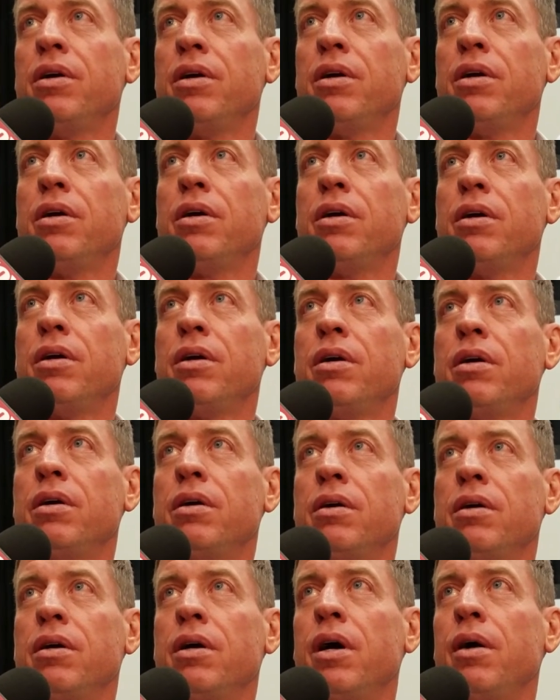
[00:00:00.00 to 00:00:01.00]
relationship did you
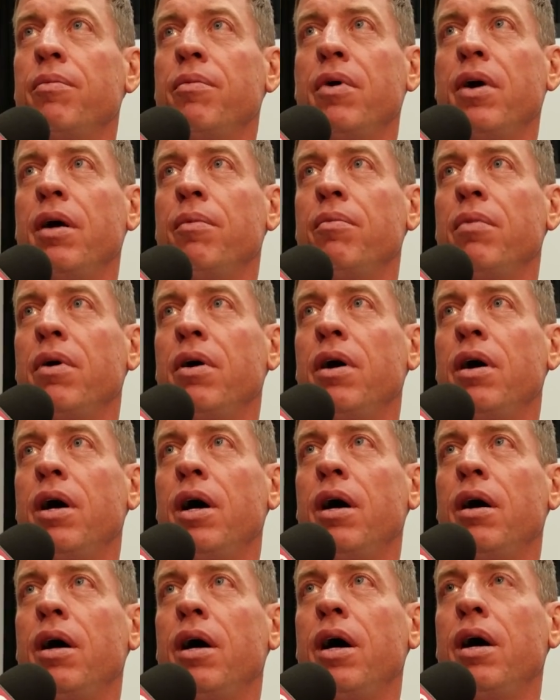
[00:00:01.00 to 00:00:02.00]
have with Skip when you
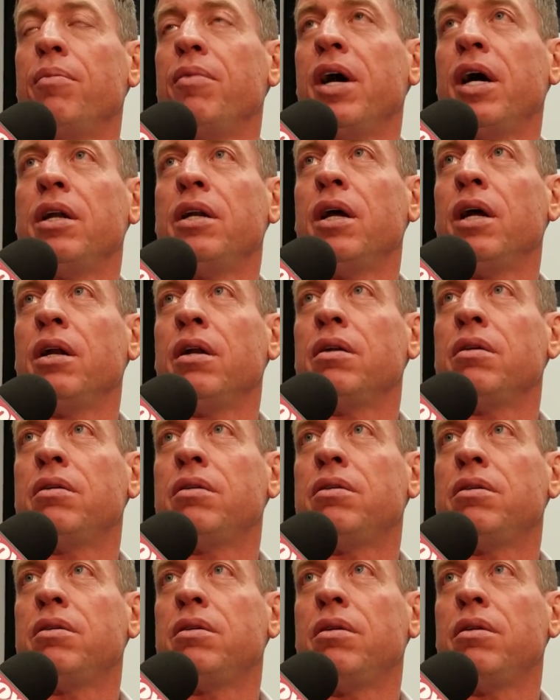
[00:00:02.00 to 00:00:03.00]
first I'm not
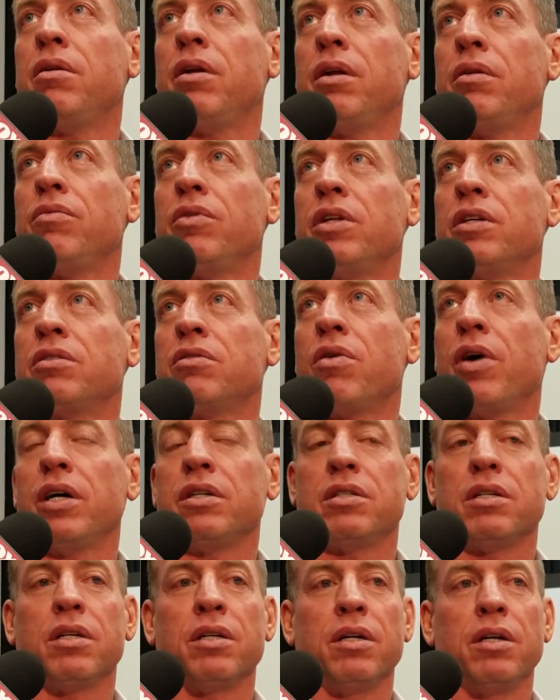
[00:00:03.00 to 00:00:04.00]
done with this
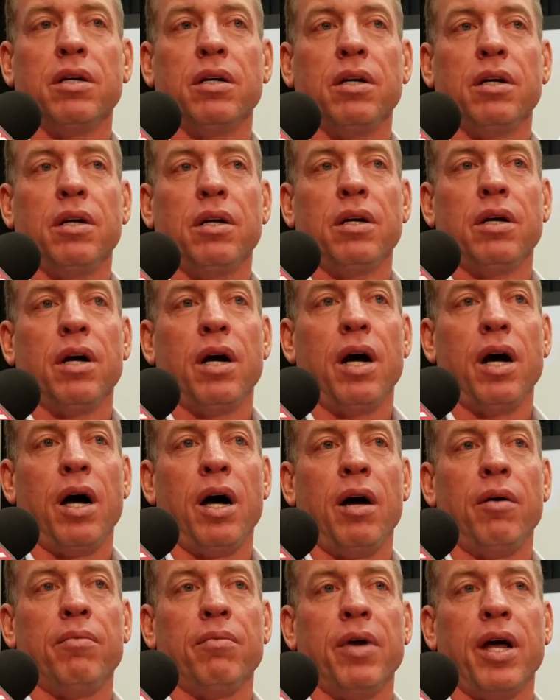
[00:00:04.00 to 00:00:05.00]
question.
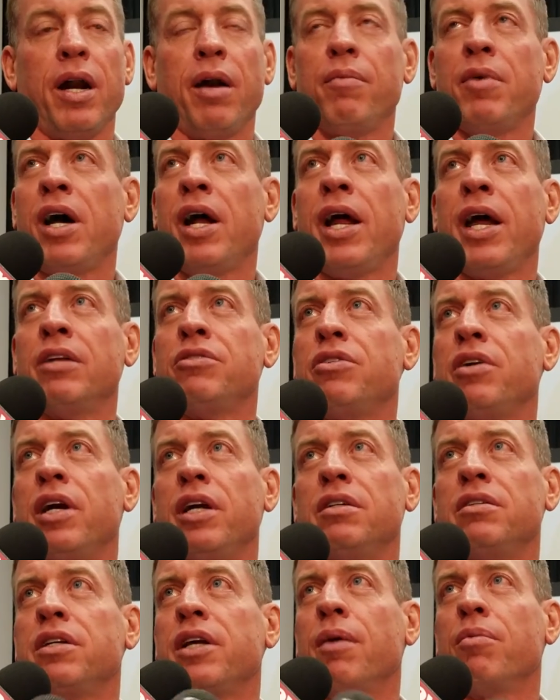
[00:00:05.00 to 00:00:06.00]
And I'm not answering
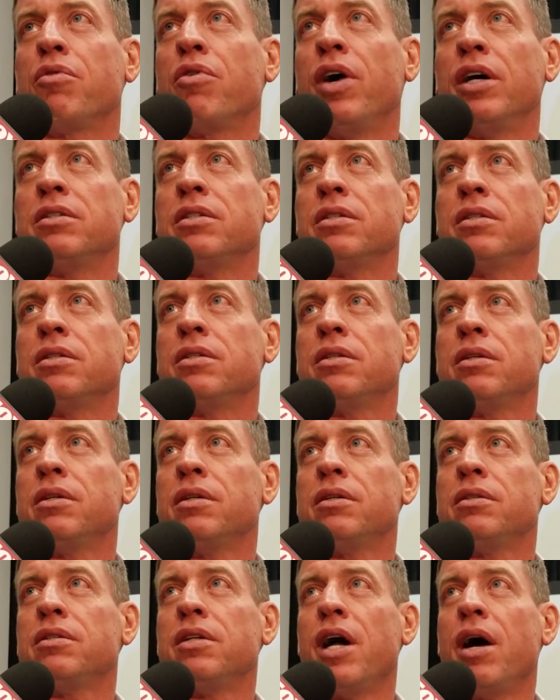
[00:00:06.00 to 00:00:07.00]
any Skip questions.
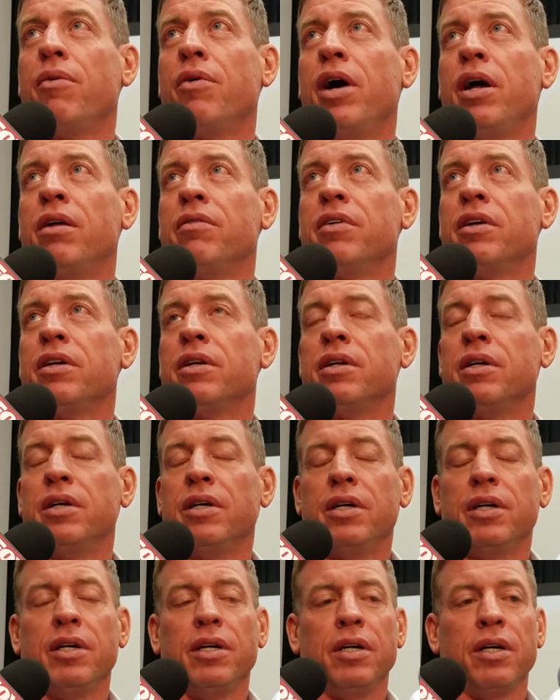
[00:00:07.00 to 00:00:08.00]
It's not
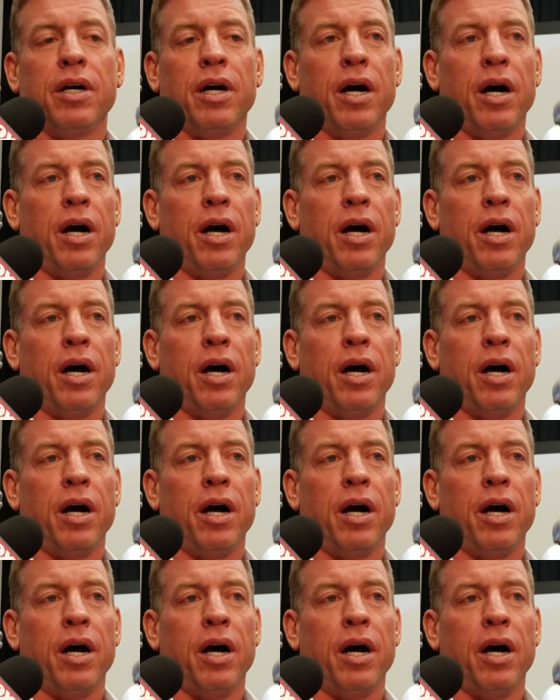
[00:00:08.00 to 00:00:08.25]
relevant.